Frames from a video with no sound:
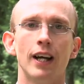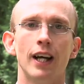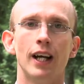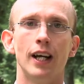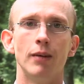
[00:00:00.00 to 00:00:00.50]

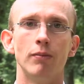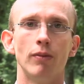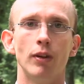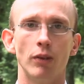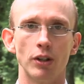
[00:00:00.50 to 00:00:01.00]
The
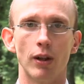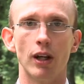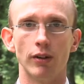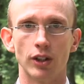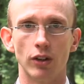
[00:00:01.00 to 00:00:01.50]
ones with the
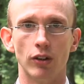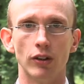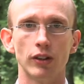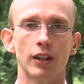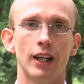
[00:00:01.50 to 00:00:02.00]
lowest
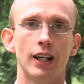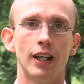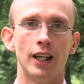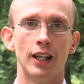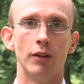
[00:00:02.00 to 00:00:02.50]
scores
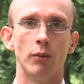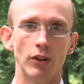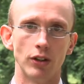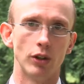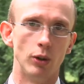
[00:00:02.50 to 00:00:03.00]
are the
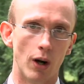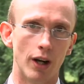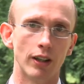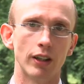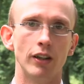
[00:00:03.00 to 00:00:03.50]
ones who
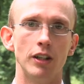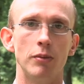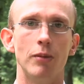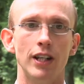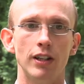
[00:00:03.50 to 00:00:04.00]
are going to be
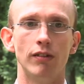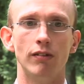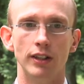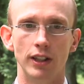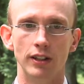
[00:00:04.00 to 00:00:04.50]
made
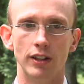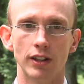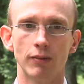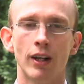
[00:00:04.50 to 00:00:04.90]
redundant.